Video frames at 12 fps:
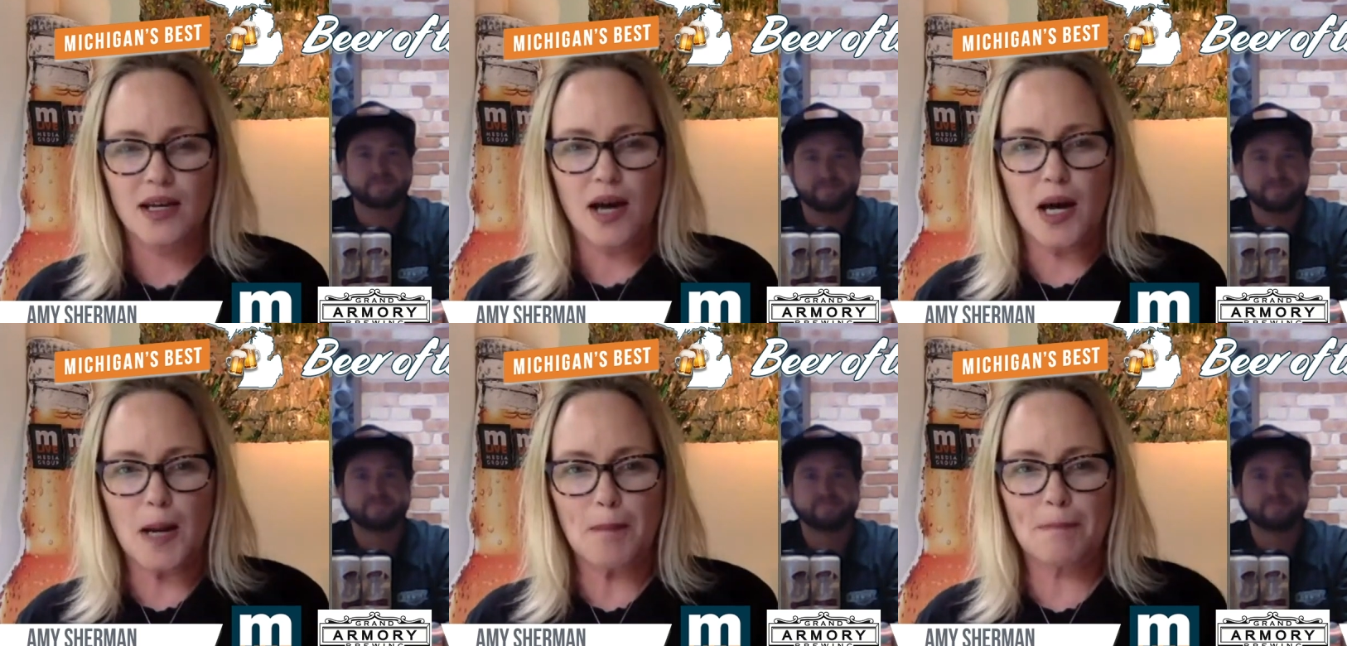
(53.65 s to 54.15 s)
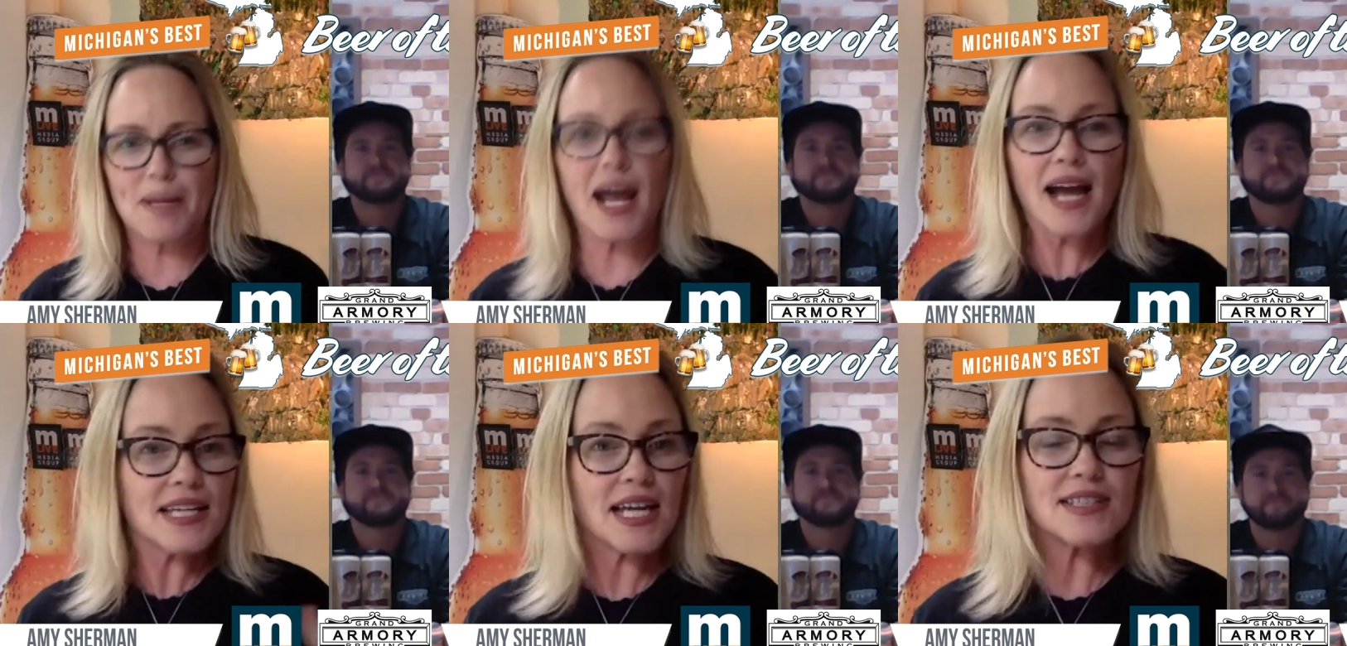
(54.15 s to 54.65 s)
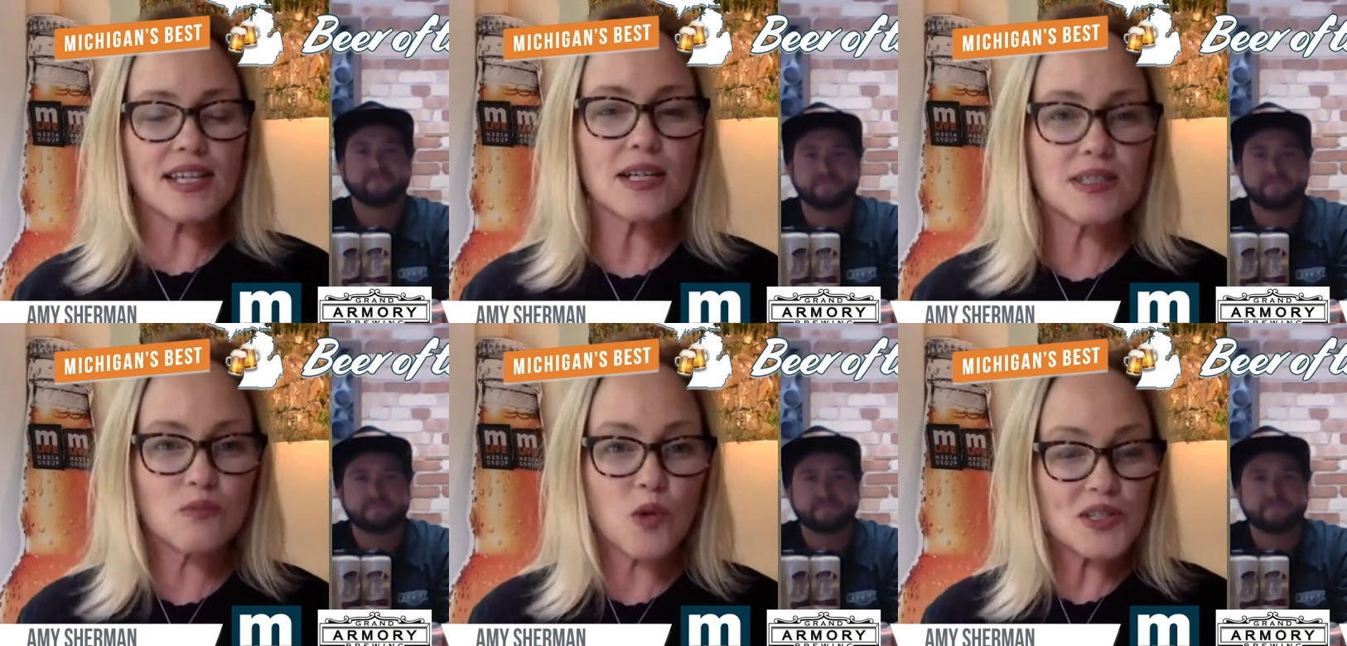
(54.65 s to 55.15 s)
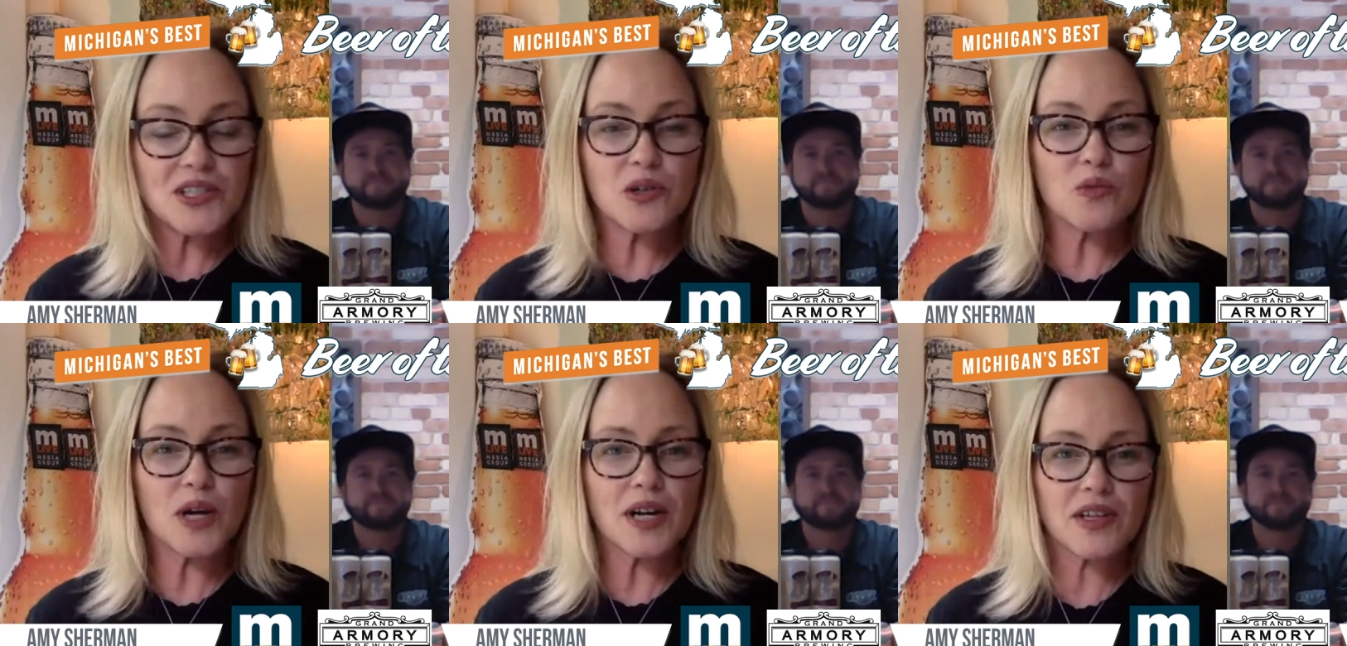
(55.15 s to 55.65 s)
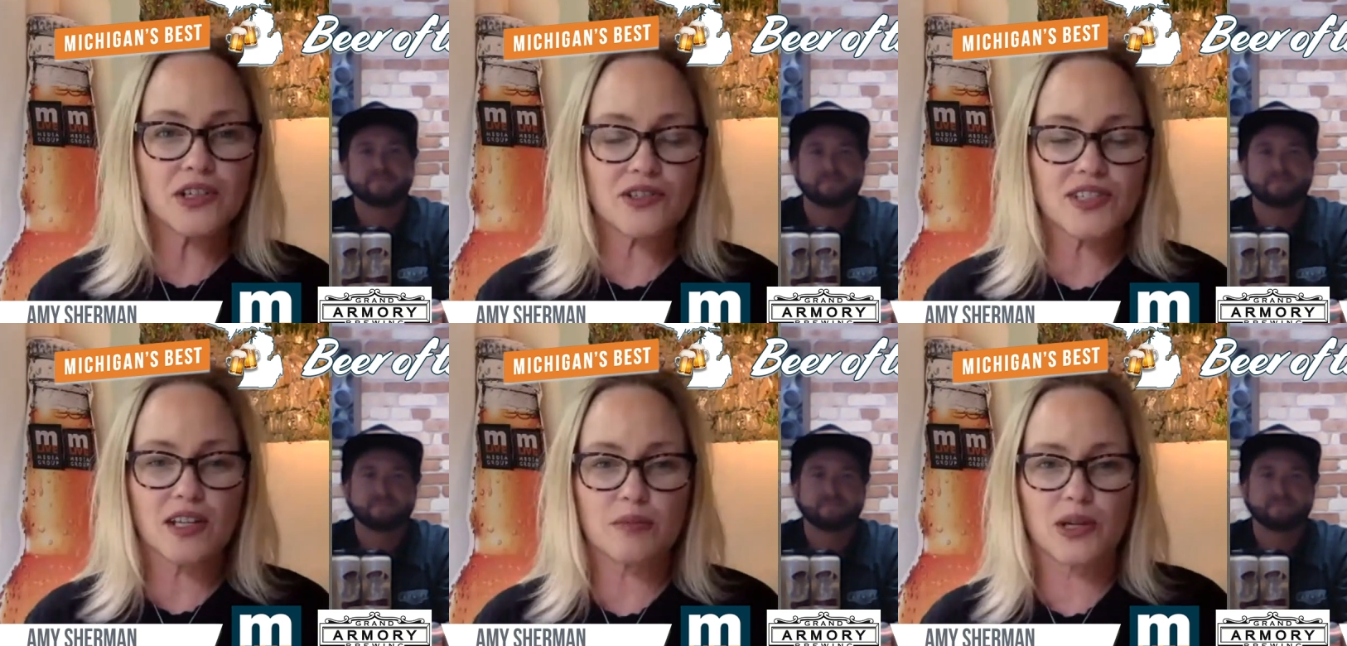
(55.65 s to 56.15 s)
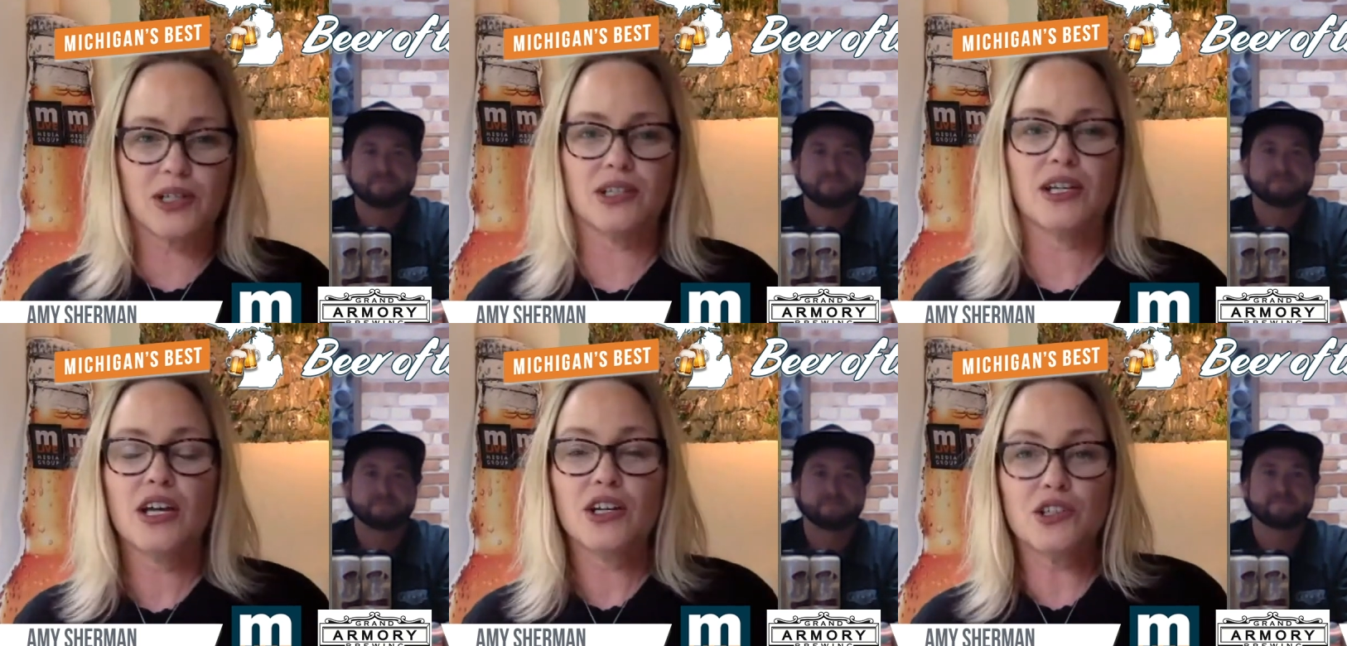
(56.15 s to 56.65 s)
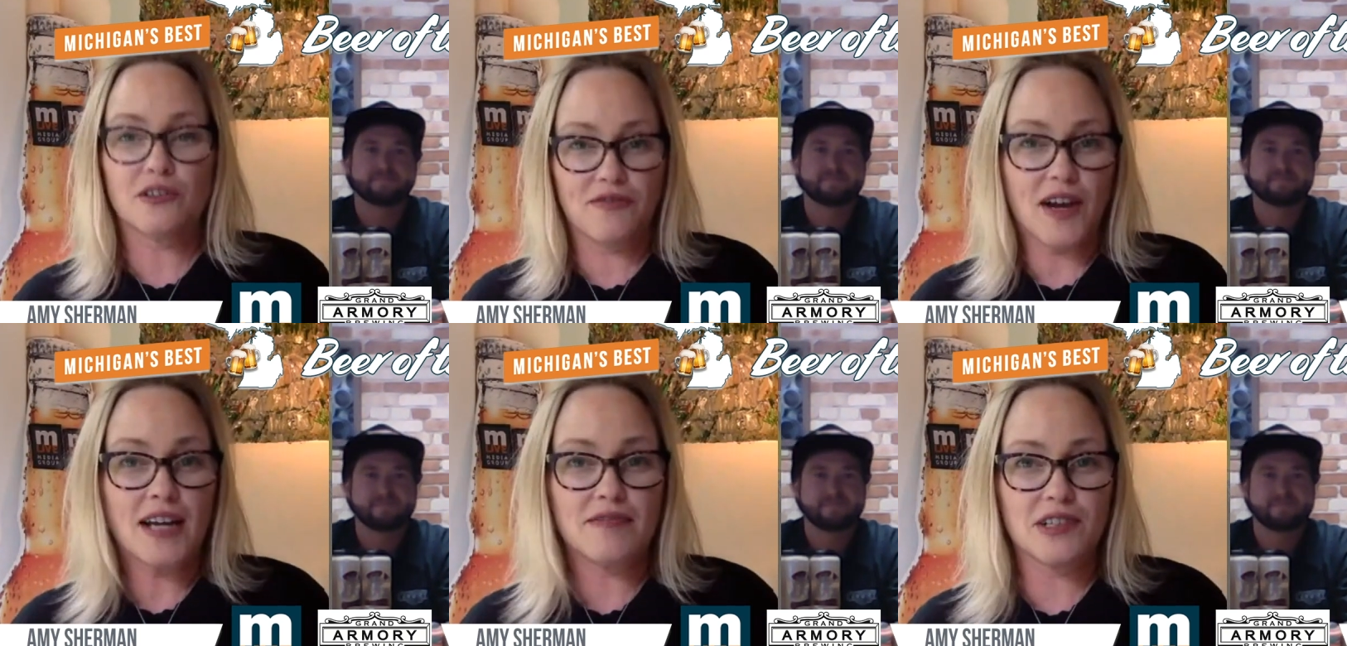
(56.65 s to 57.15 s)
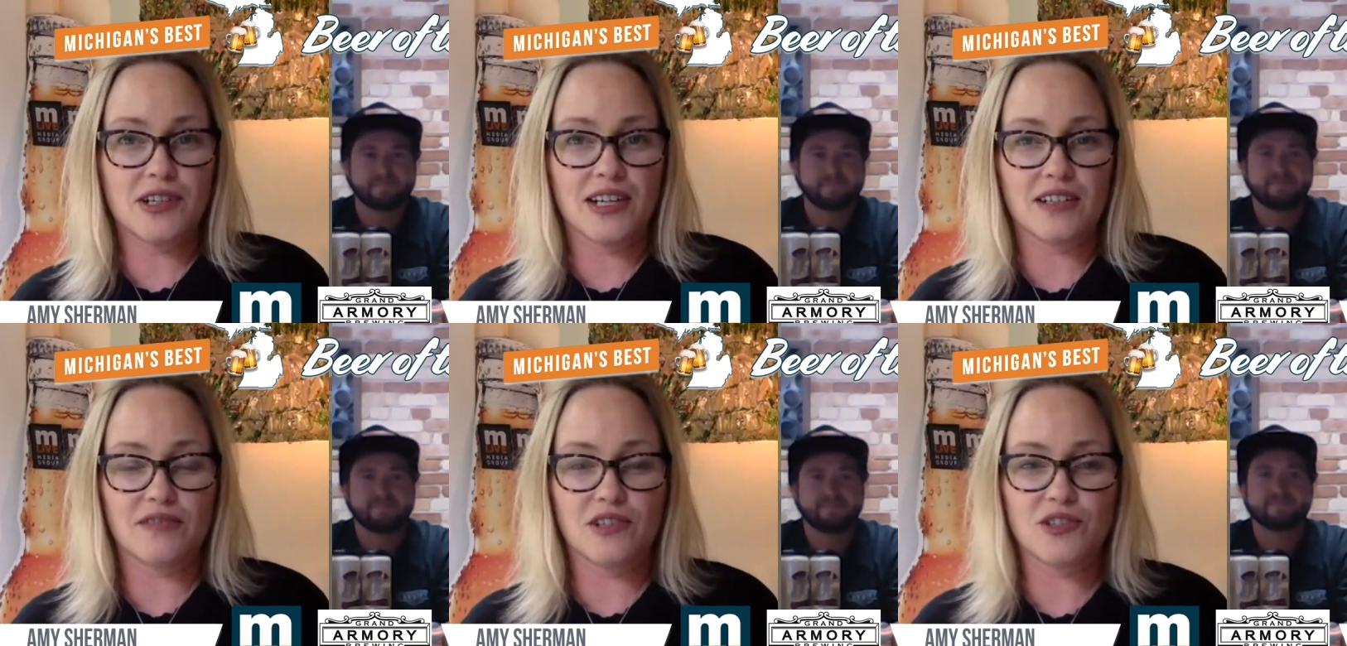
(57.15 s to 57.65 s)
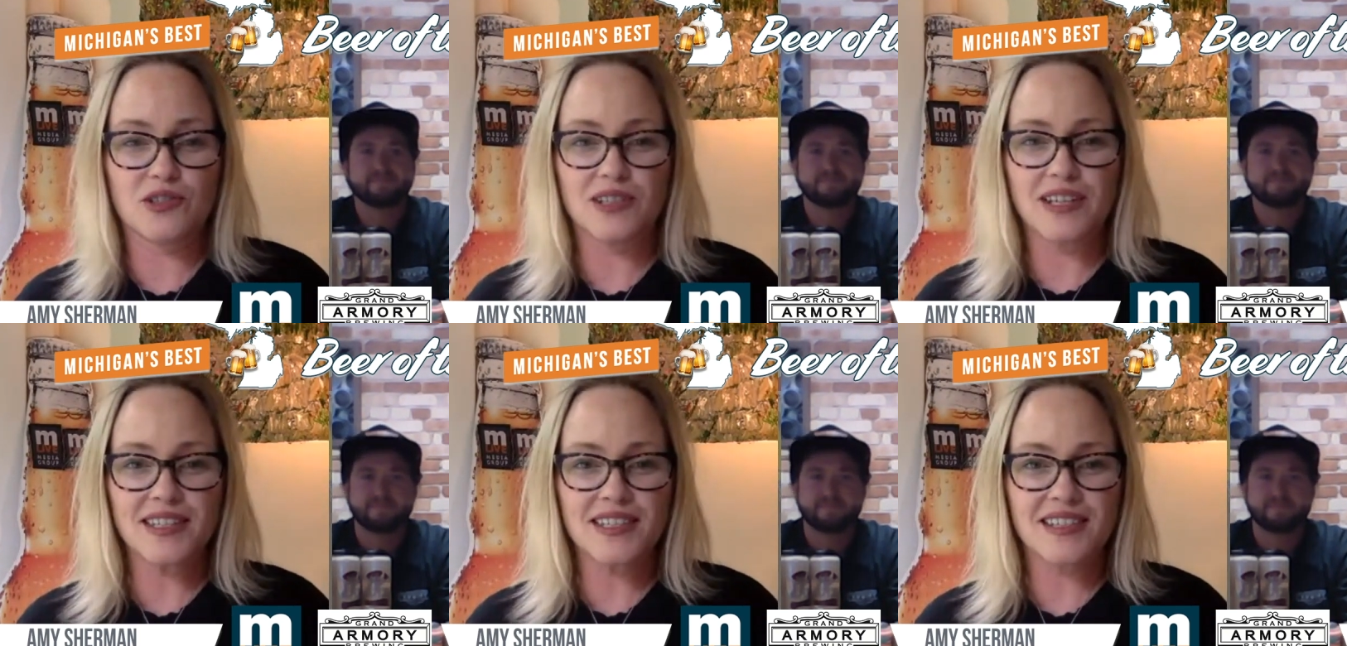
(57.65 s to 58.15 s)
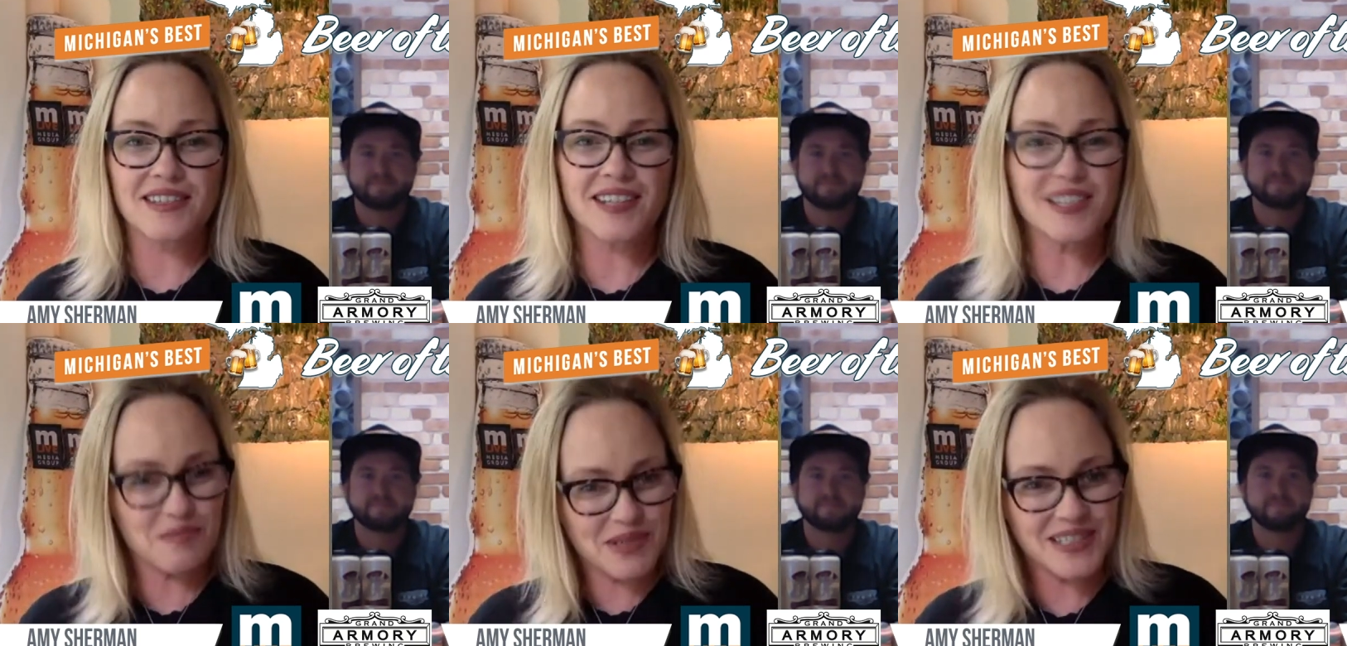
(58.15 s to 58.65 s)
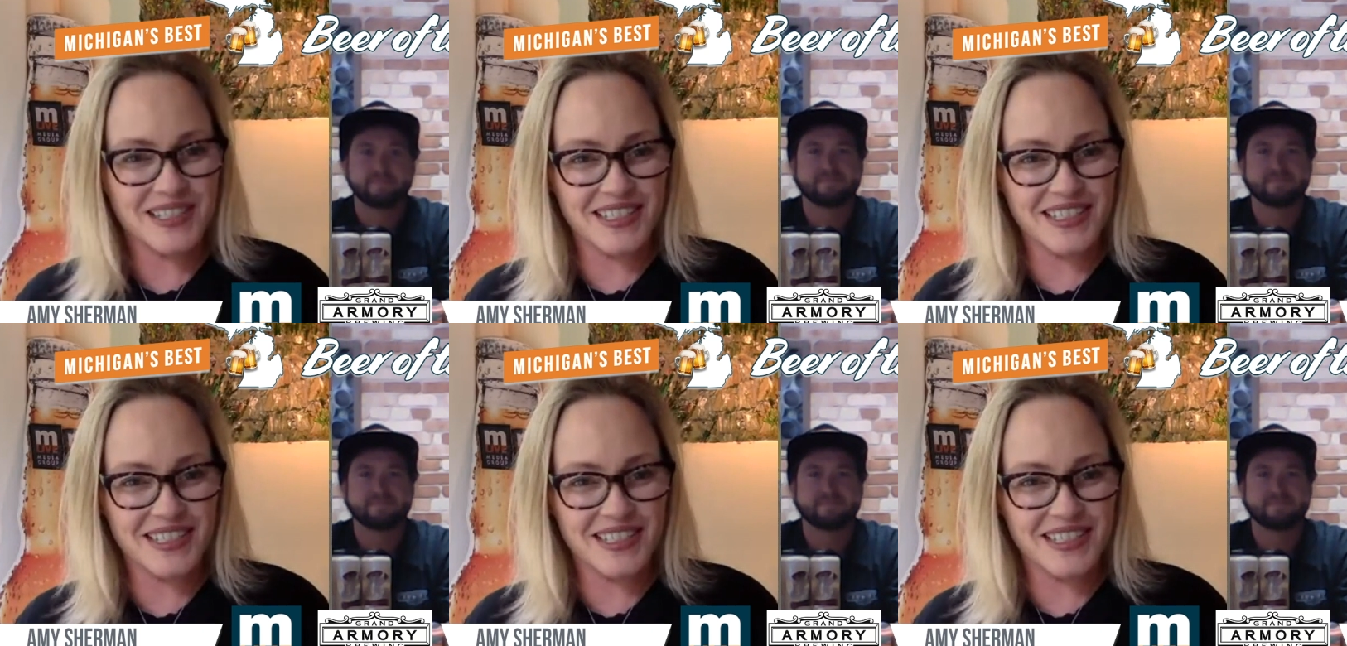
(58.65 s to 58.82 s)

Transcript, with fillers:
Speaker 1: um, but I guess I wasn't aware that you're celebrating your five-year anniversary. That's that's a big